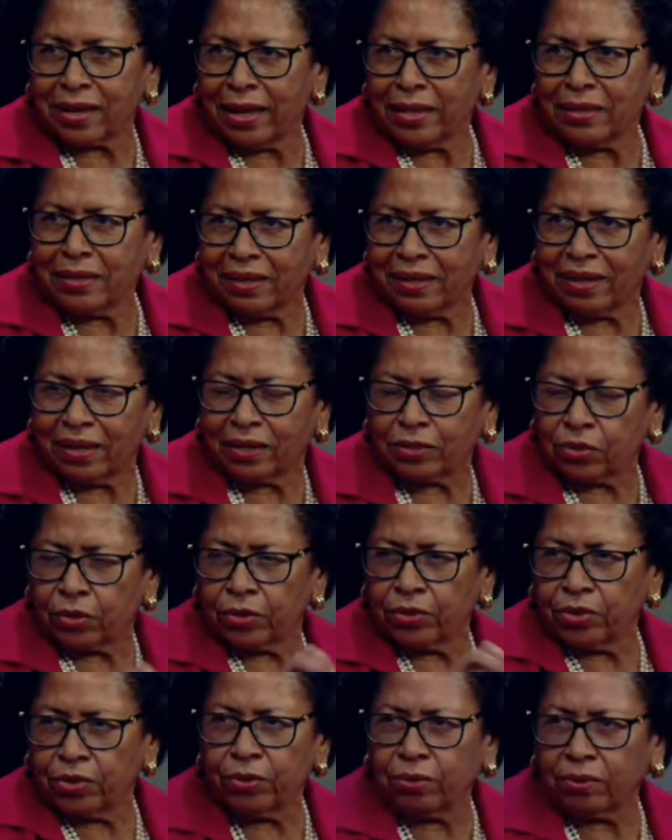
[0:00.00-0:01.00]
things or
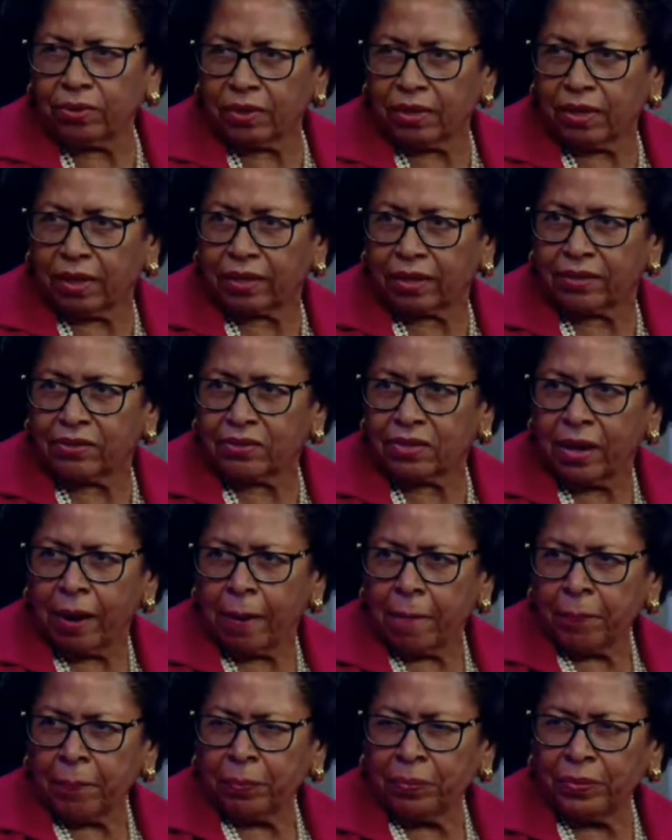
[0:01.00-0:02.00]
do things
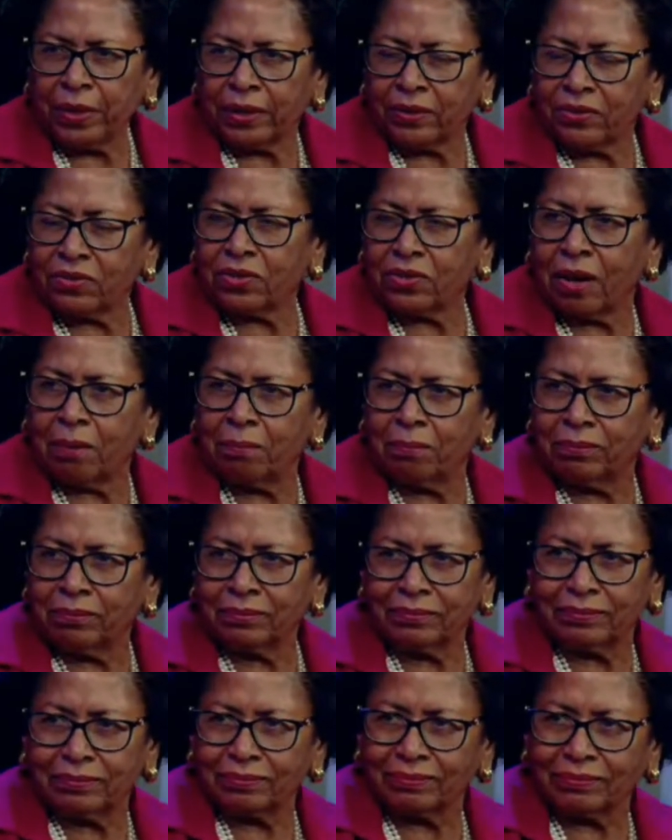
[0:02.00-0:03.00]
that some
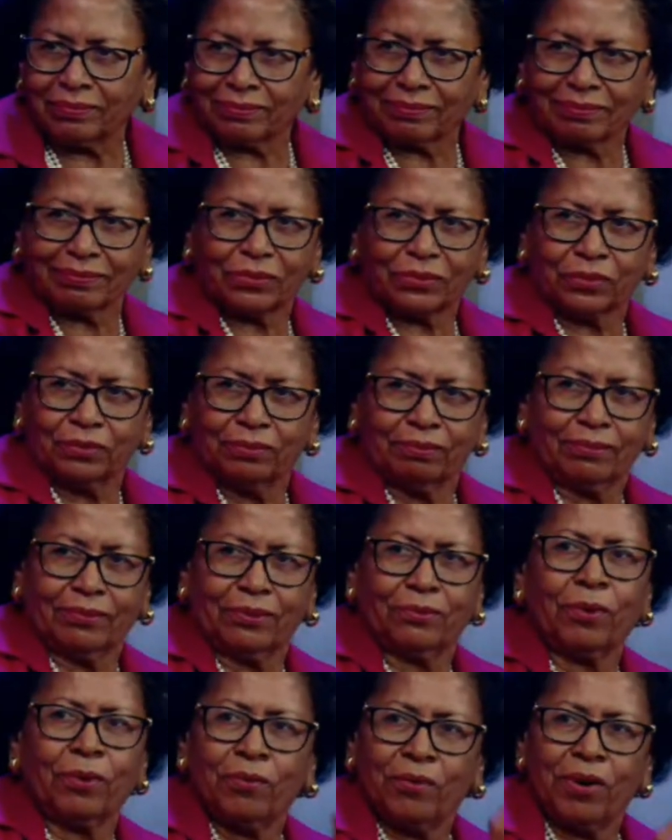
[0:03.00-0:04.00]

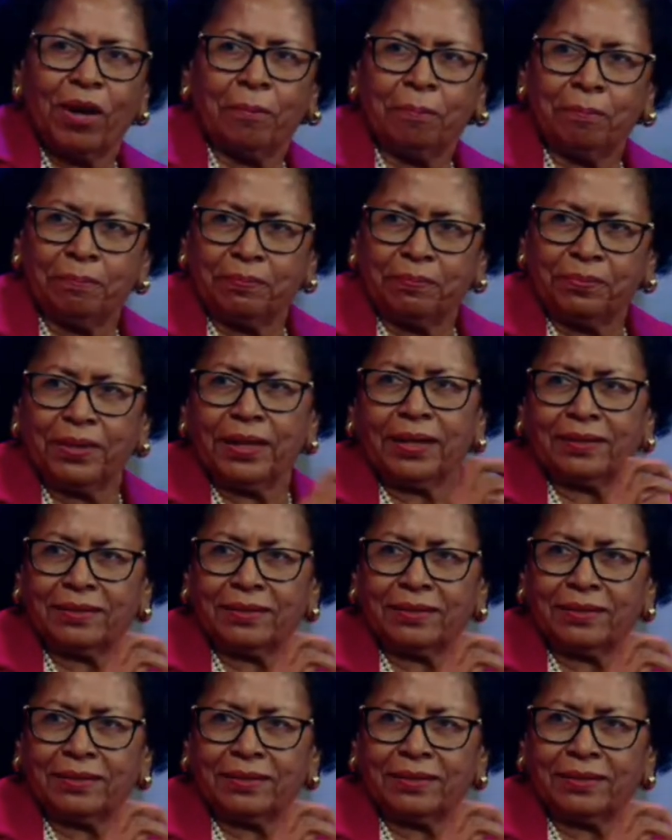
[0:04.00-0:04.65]
grown up thinks